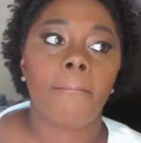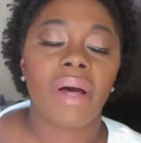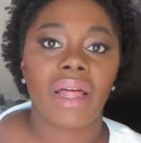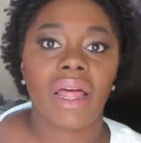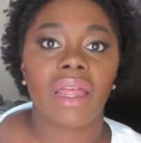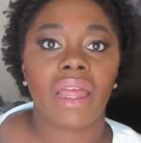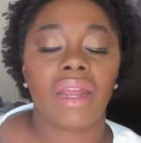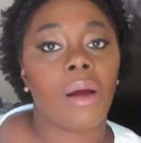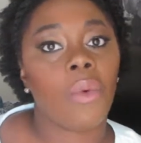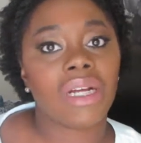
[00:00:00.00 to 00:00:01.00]
But again,
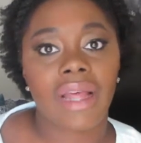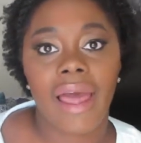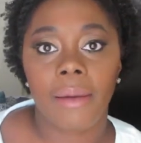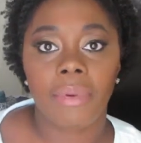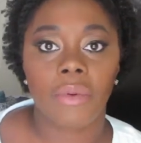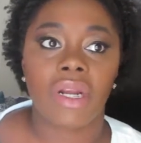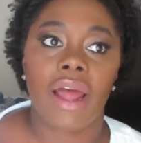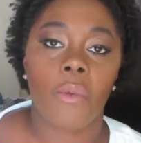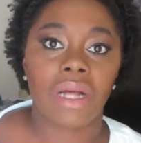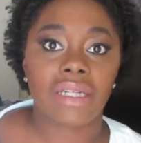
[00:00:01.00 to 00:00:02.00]
I wasn't happy with it.
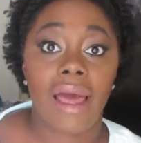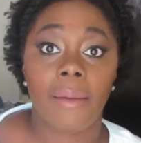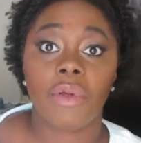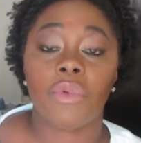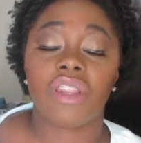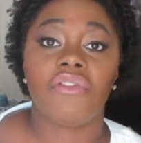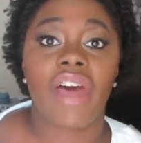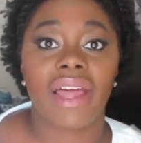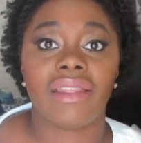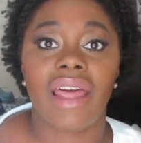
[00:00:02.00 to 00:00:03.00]
I wasn't happy with the
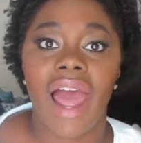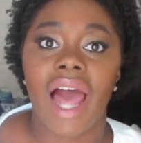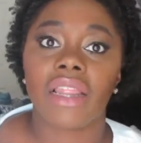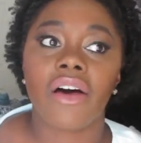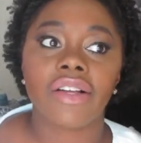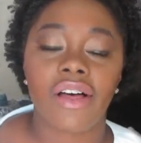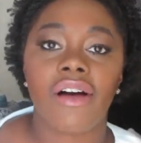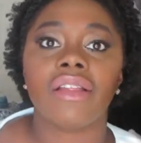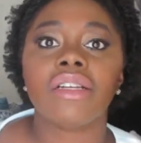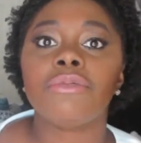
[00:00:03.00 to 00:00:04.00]
fact that I lost
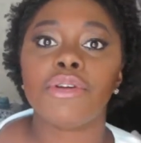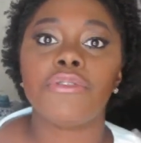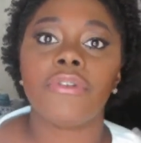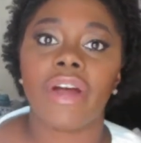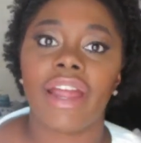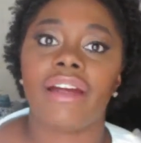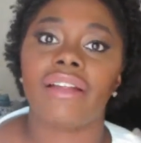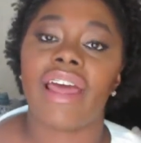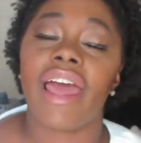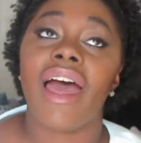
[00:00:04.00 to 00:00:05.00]
all this beautiful hair
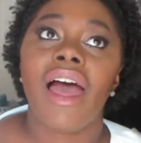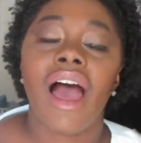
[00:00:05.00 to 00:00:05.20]
that